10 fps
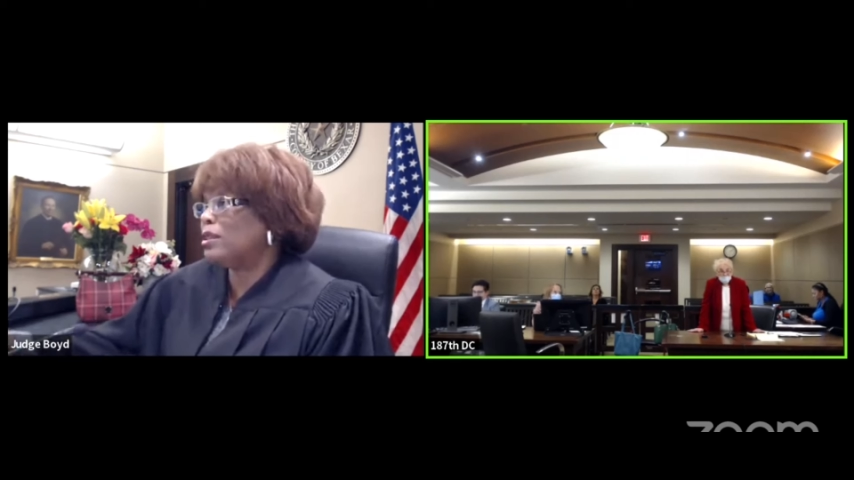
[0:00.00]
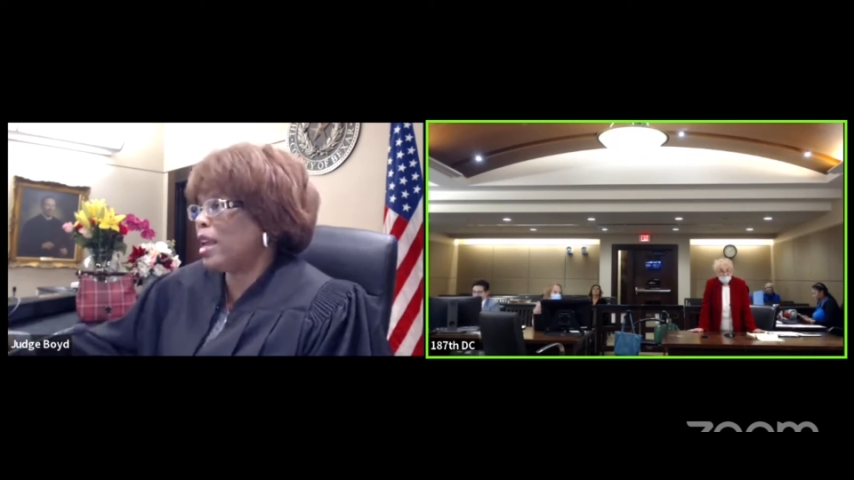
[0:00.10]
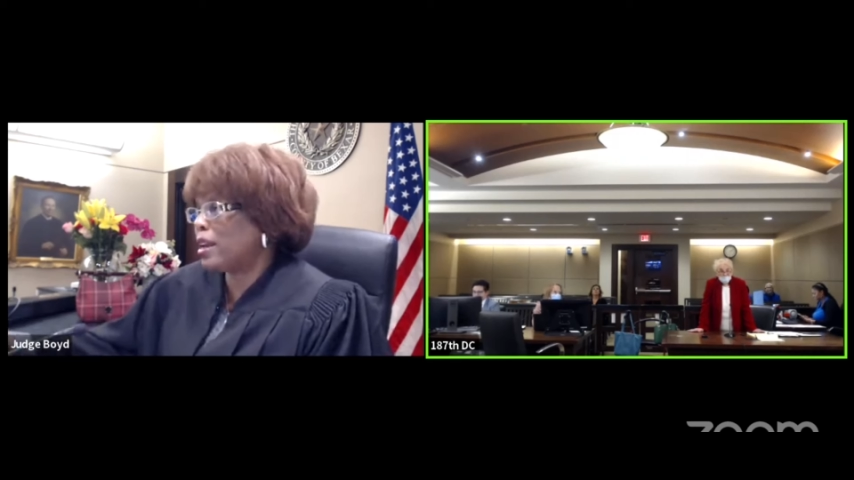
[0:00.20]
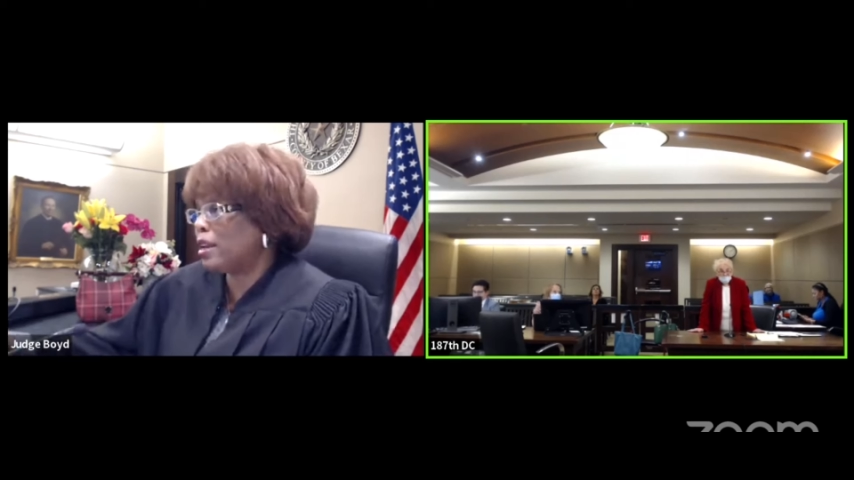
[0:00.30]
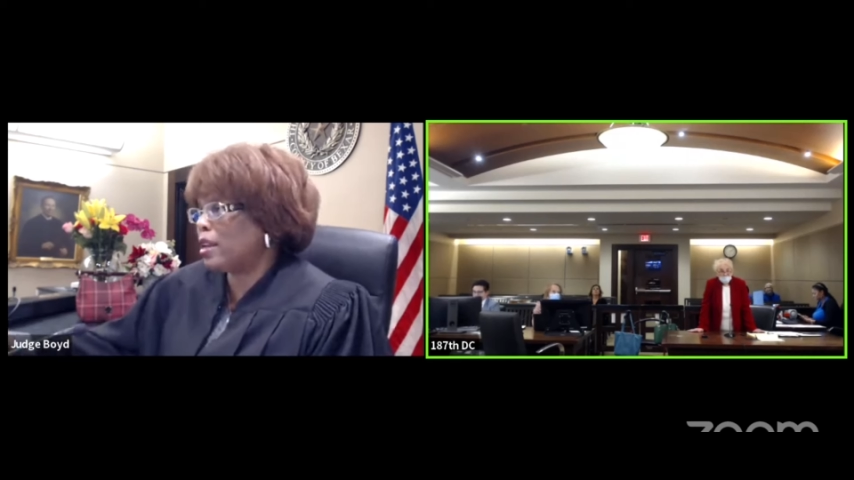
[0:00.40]

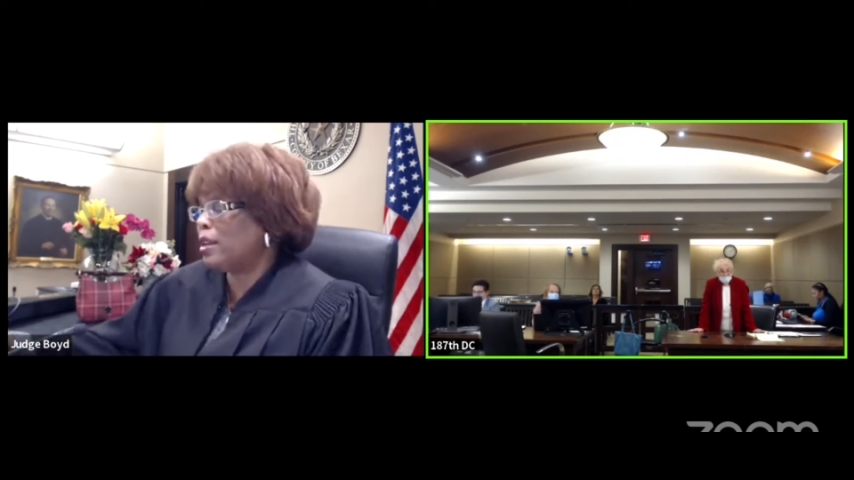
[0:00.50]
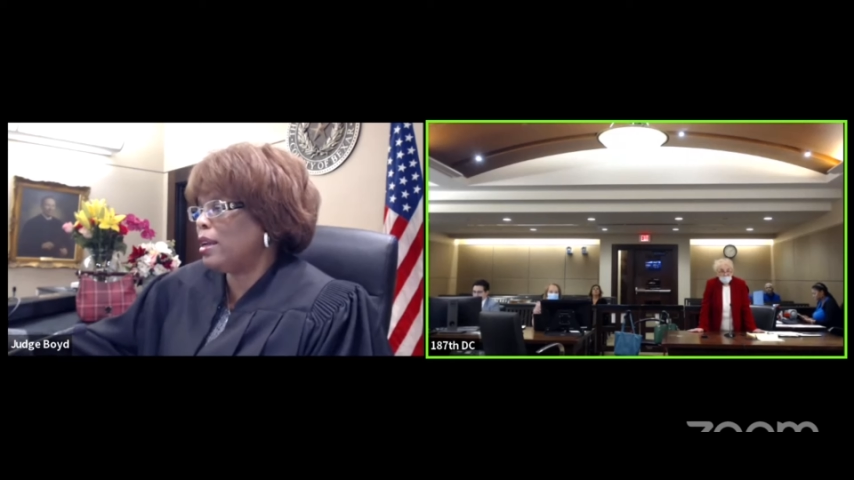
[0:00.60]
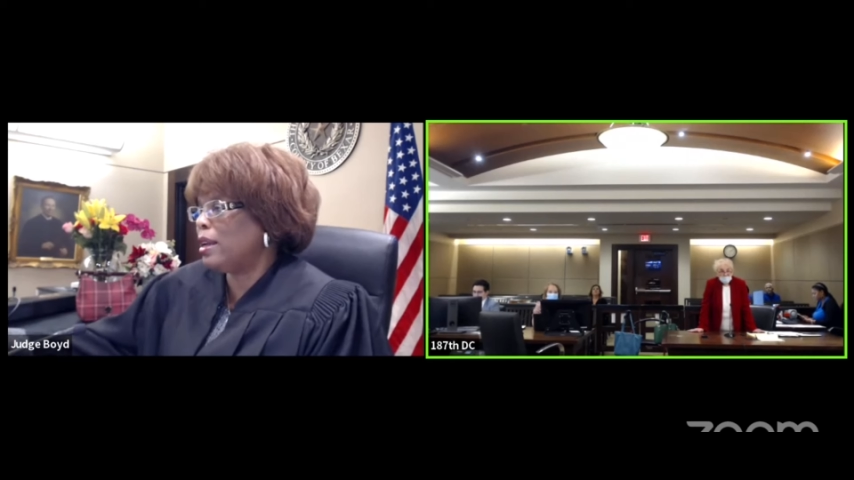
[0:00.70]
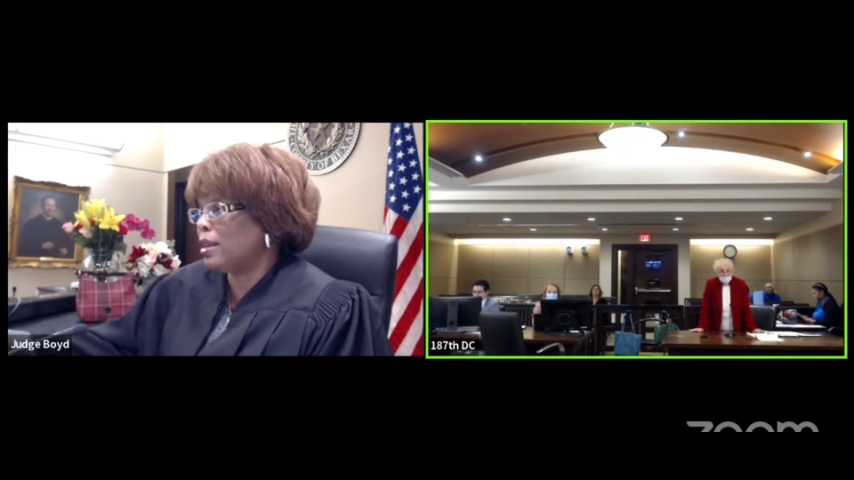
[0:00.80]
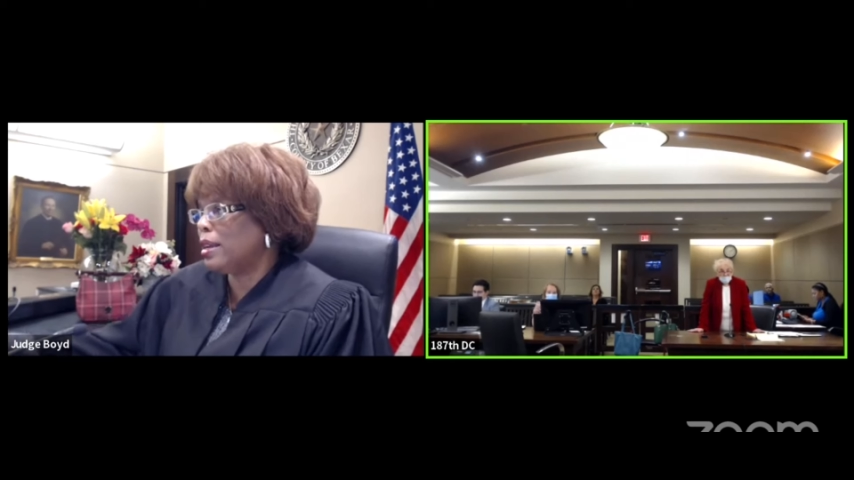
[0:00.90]

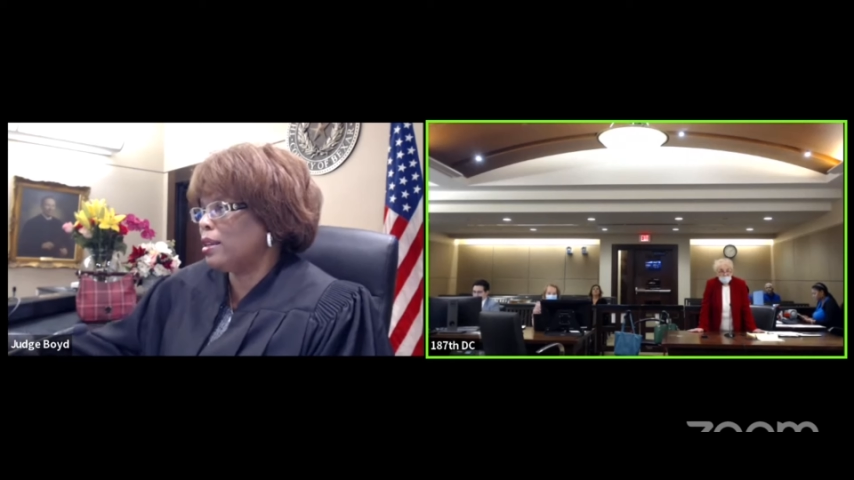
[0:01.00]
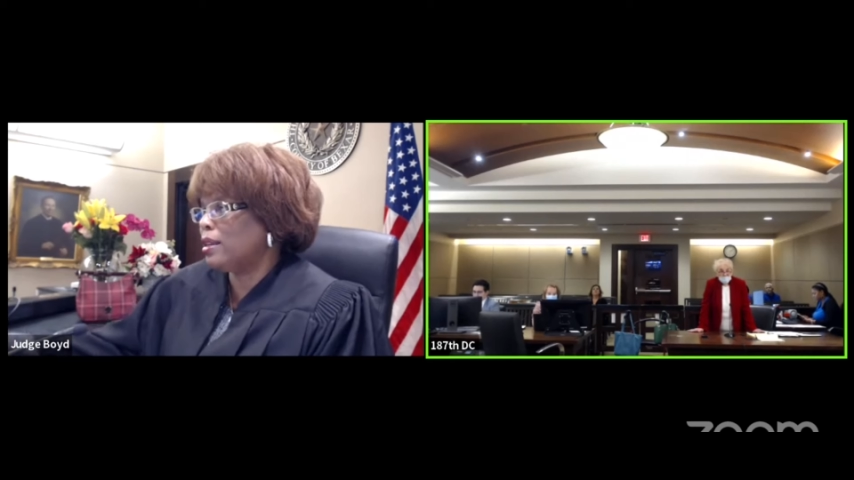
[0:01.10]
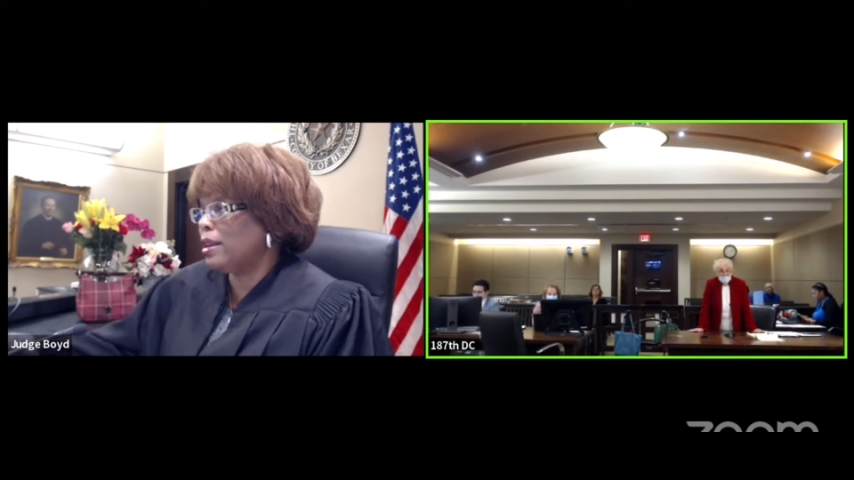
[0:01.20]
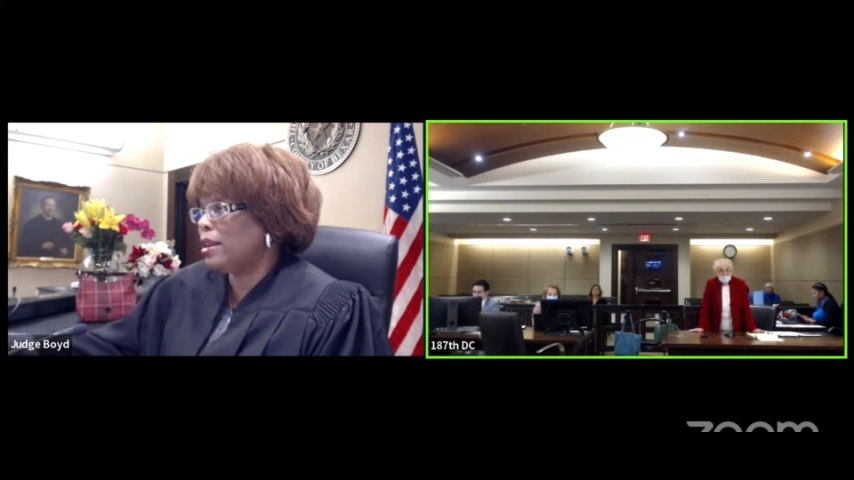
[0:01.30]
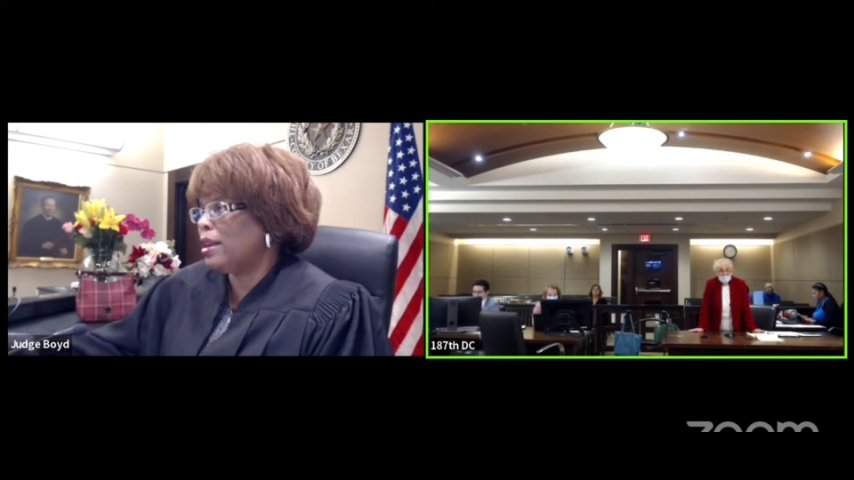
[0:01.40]
technically and
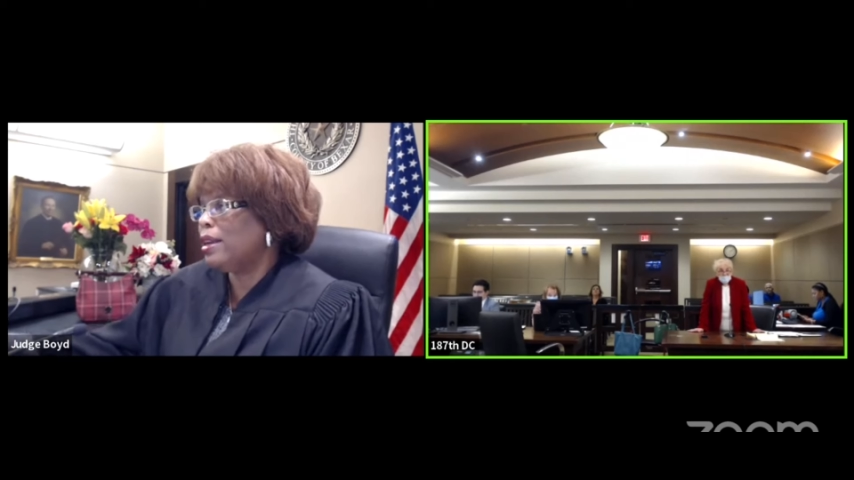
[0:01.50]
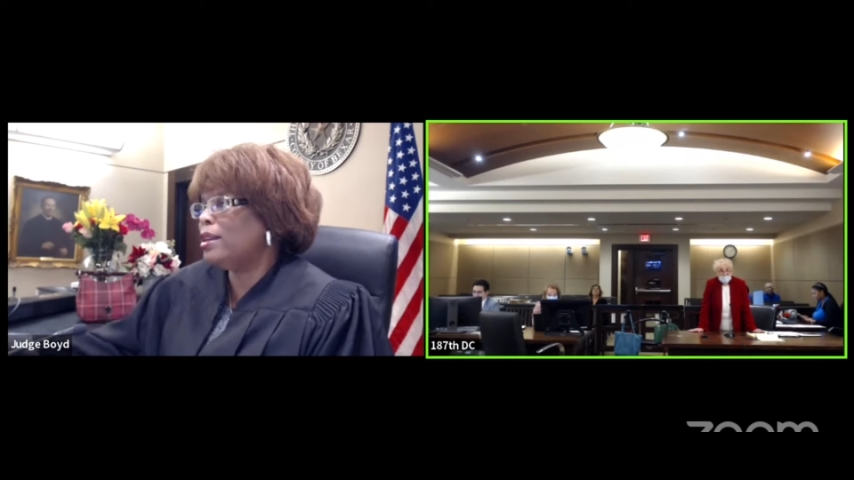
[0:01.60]
legally,